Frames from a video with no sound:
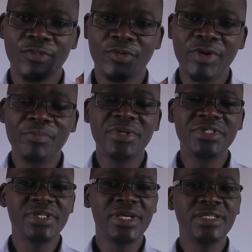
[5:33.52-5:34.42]

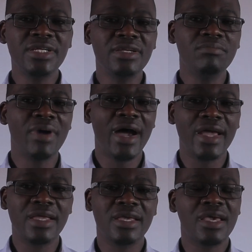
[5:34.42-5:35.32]
represented
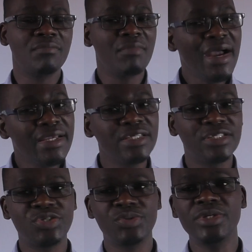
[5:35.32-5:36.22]
by a
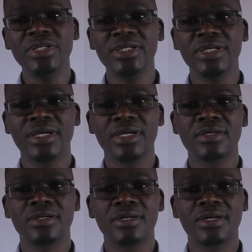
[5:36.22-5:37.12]
magnitude
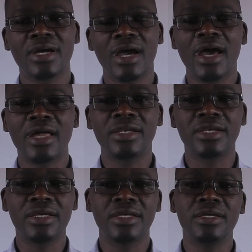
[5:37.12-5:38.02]

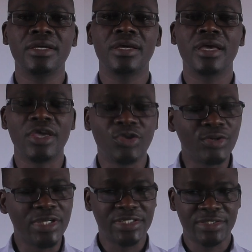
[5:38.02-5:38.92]
and a
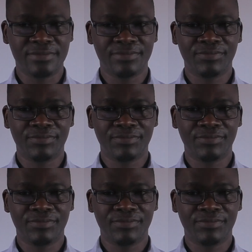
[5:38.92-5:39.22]
unit.